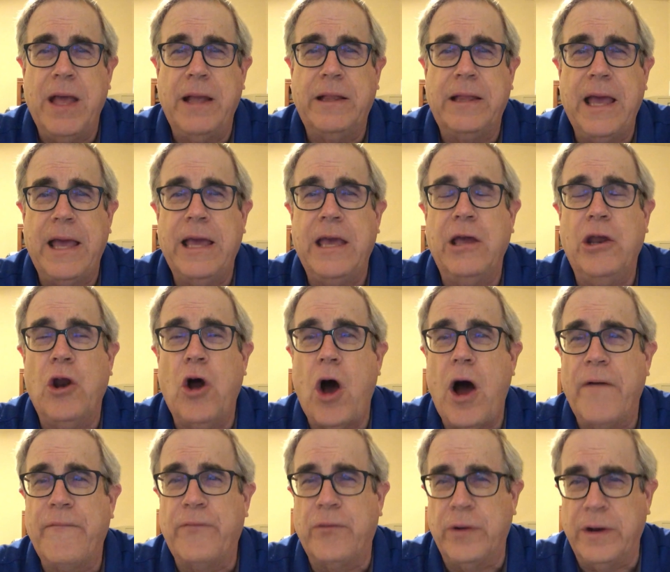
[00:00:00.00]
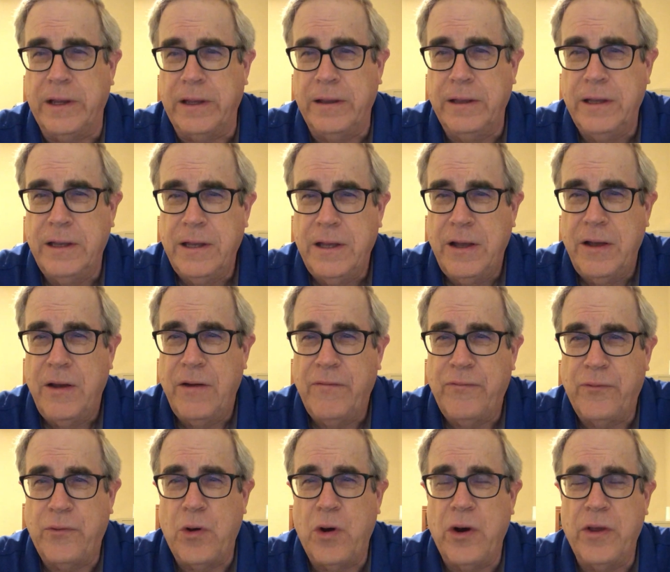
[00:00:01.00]
taking an offering
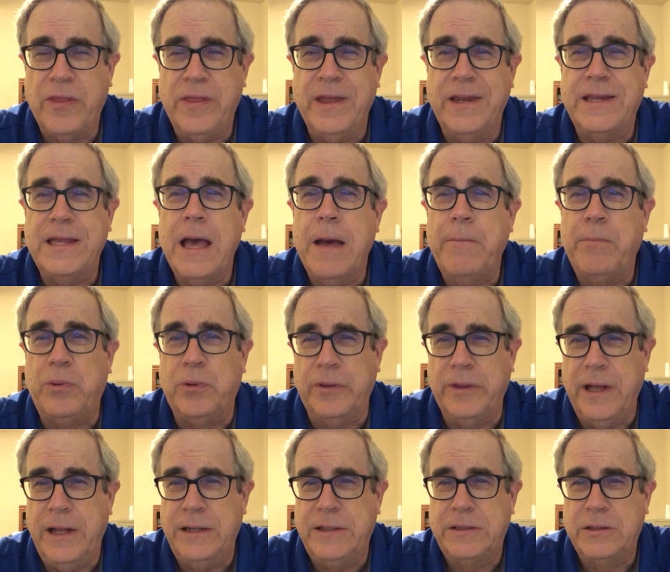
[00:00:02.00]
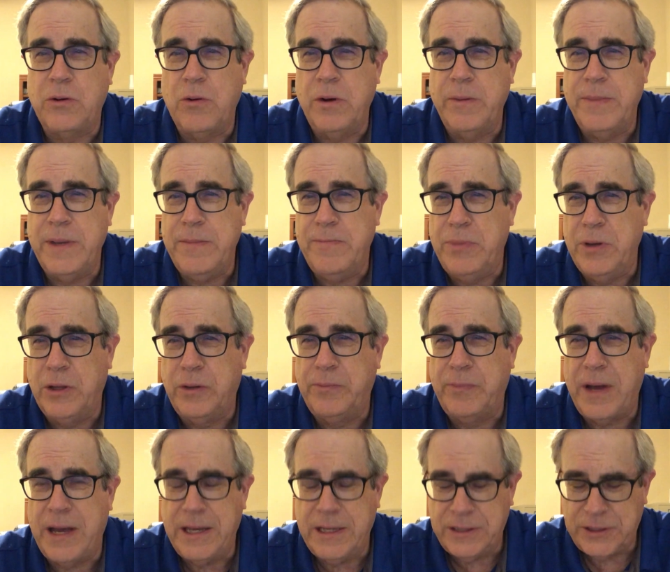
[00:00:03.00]
for the temple that's going to be built
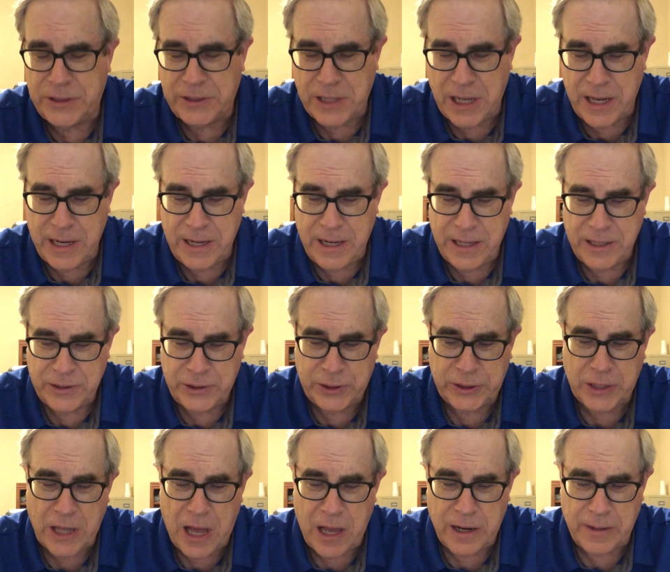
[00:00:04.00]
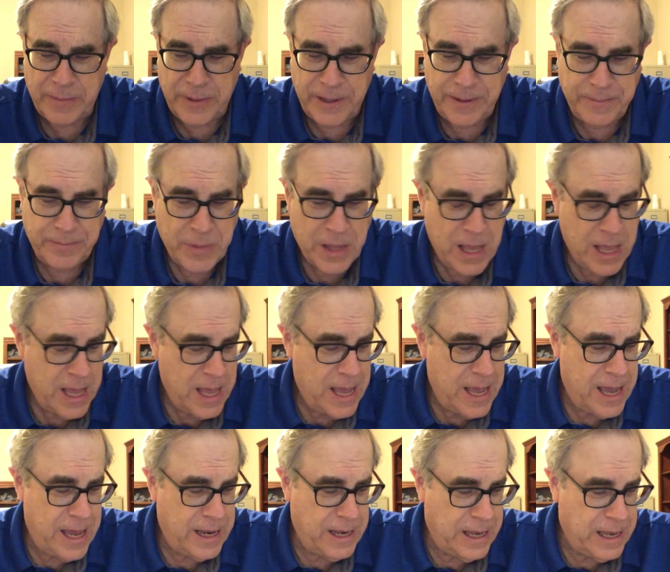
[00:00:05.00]
by his son Solomon.
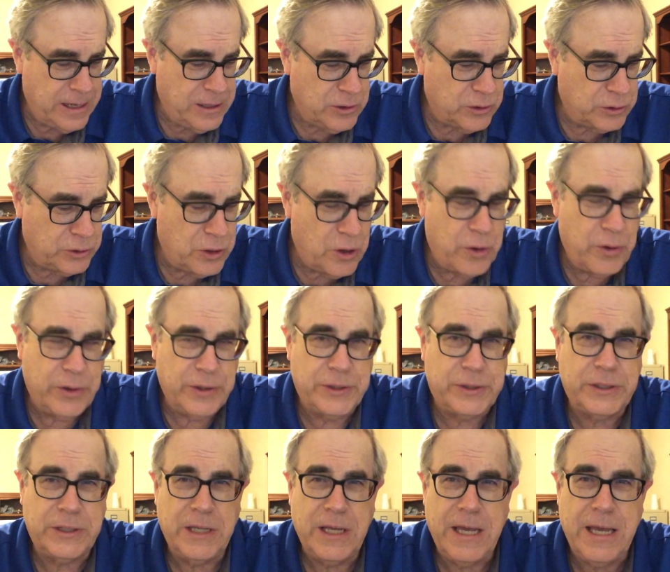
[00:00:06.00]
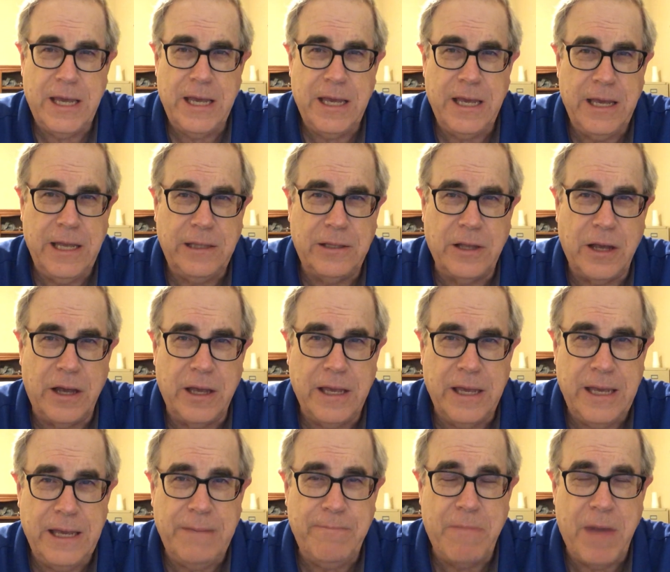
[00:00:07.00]
And you'll notice
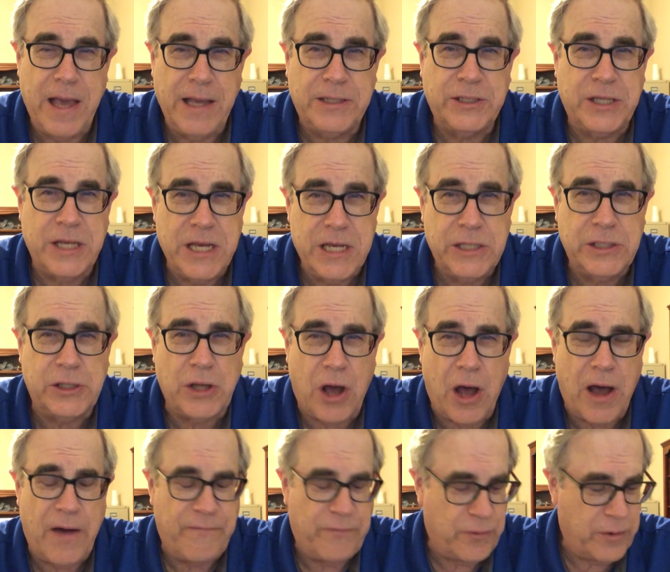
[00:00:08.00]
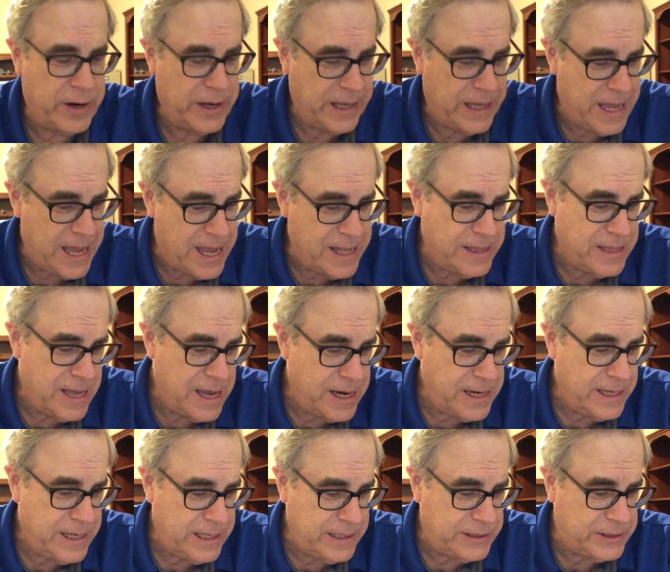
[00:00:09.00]
he makes his offering, and then
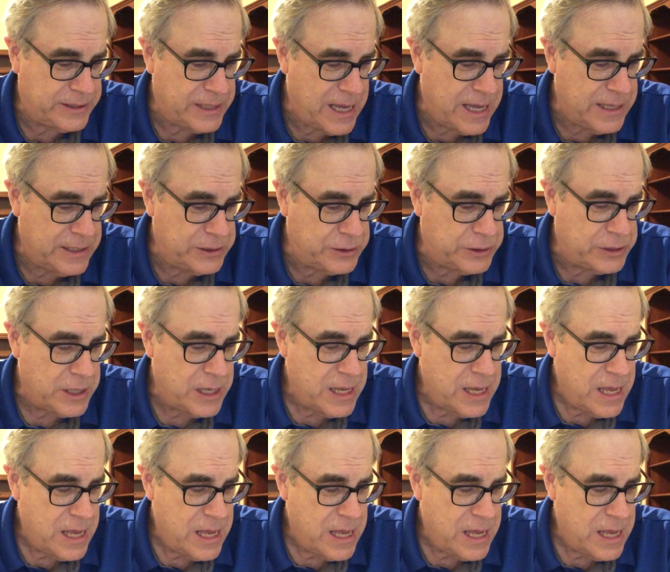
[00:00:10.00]
he says